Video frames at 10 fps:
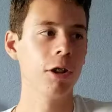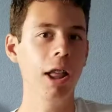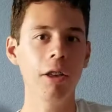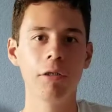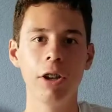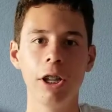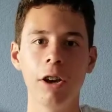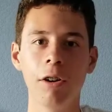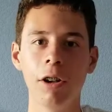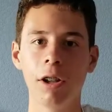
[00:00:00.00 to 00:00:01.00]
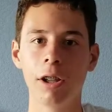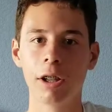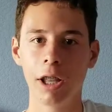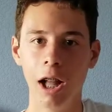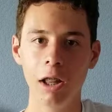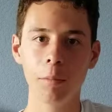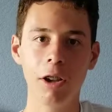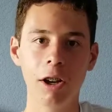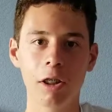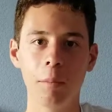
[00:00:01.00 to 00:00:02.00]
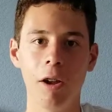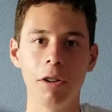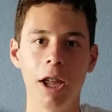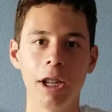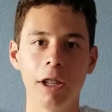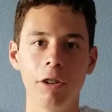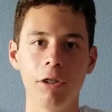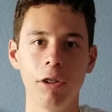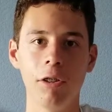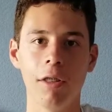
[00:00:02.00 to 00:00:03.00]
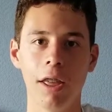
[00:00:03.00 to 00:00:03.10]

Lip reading: last video, Callum talked about Nike shoes,